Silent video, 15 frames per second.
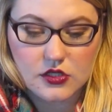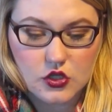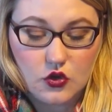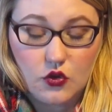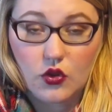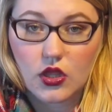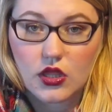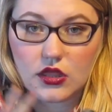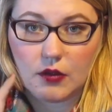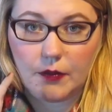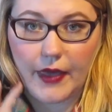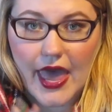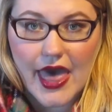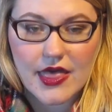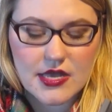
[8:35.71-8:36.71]
So the
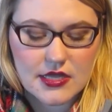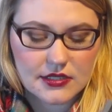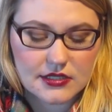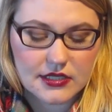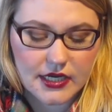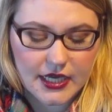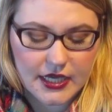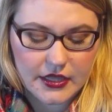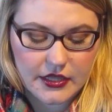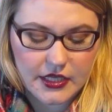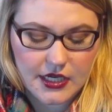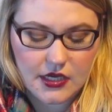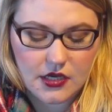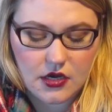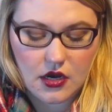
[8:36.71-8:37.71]
palettes that I
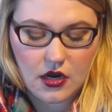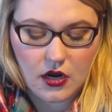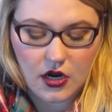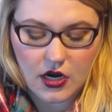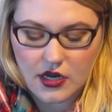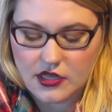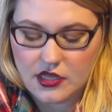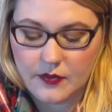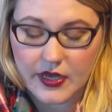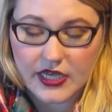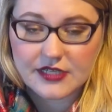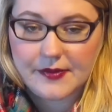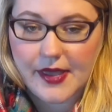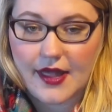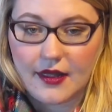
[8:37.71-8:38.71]
think are the
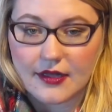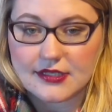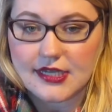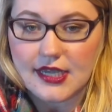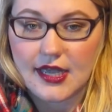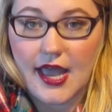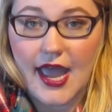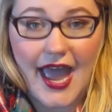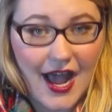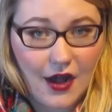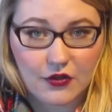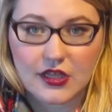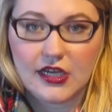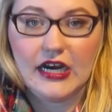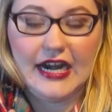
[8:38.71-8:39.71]
best palettes
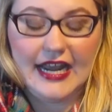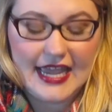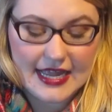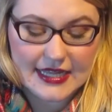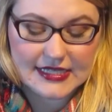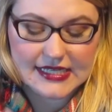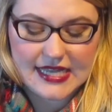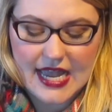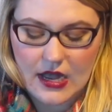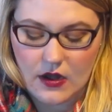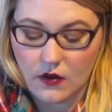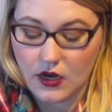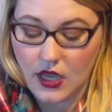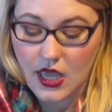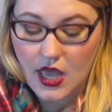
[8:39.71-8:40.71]
out there, hands
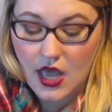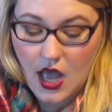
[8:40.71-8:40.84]
down,